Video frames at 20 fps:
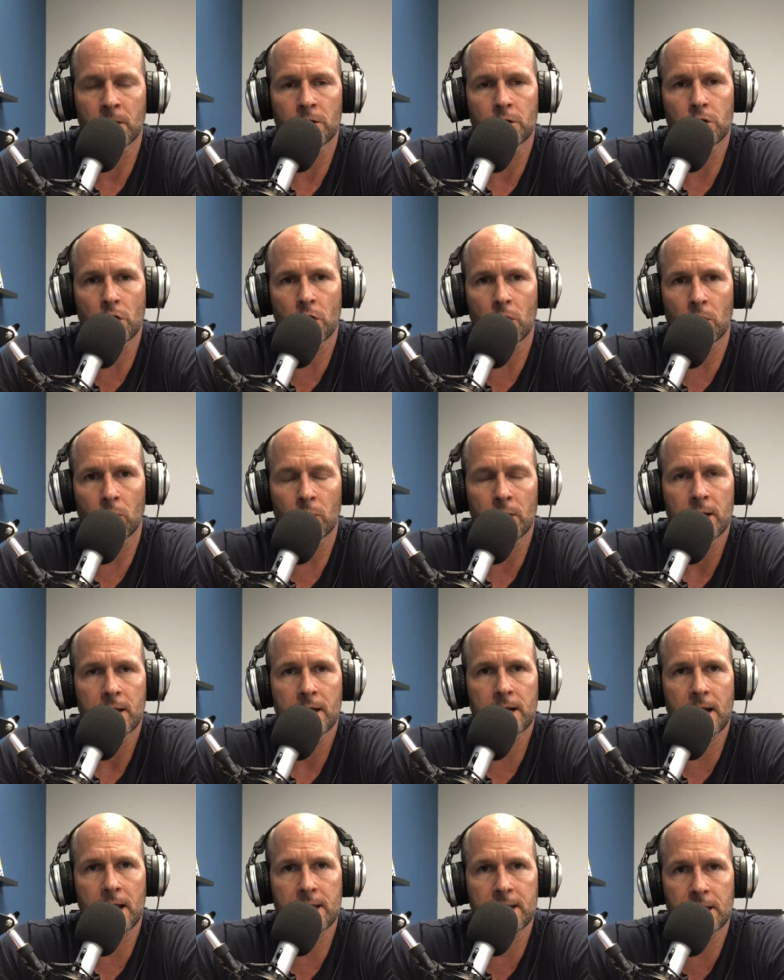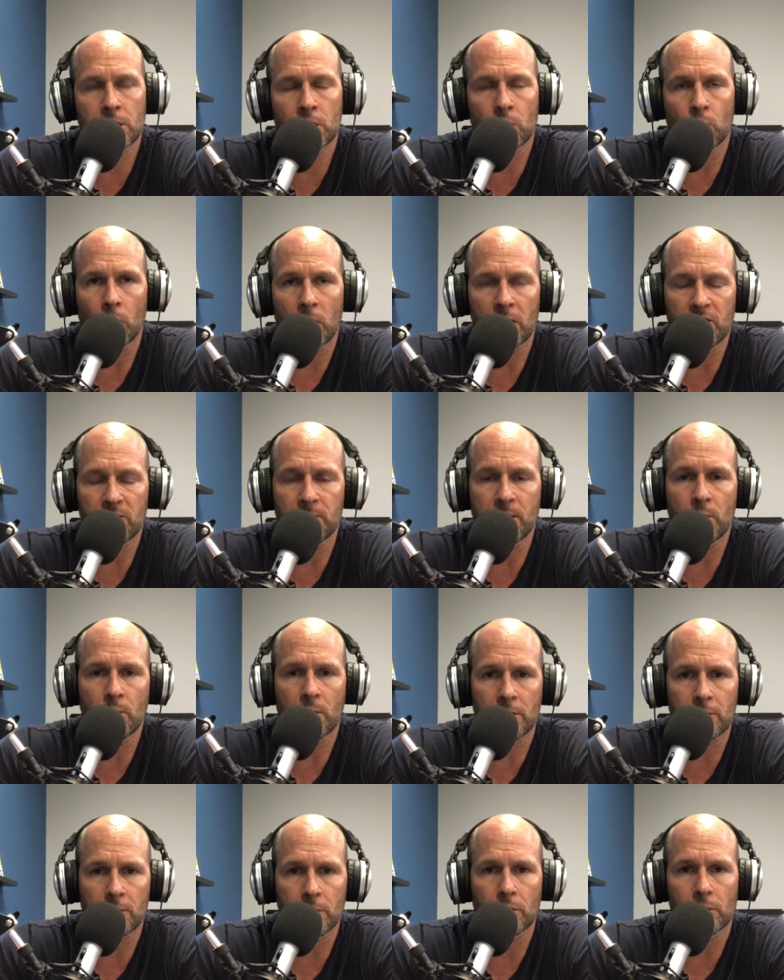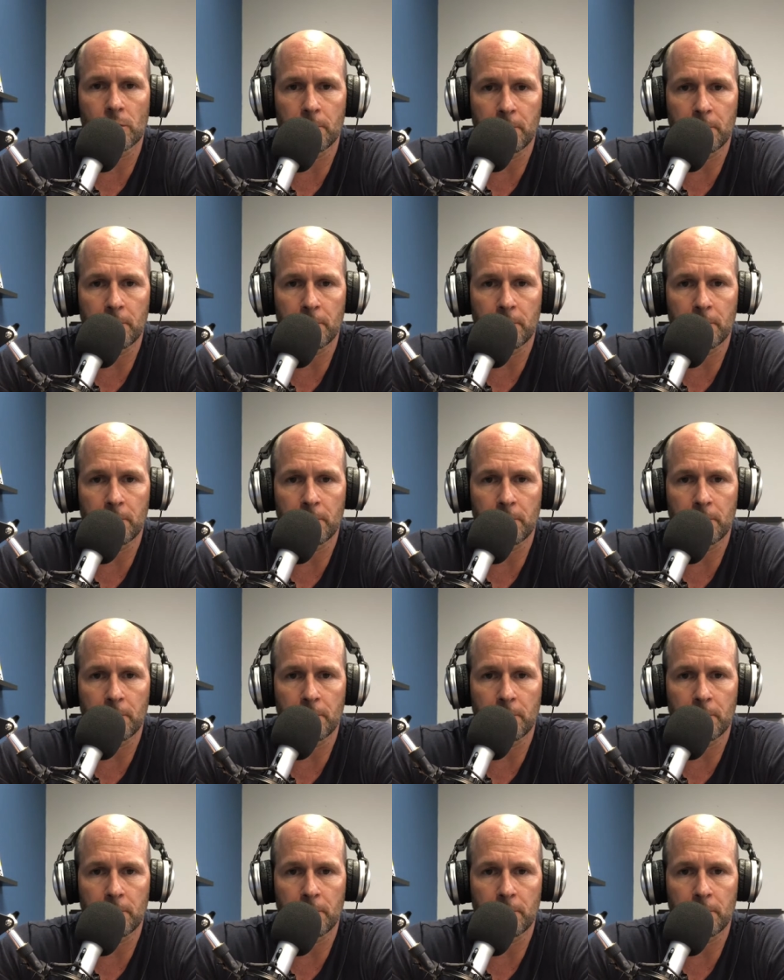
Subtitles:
and I get your wife may want her to go to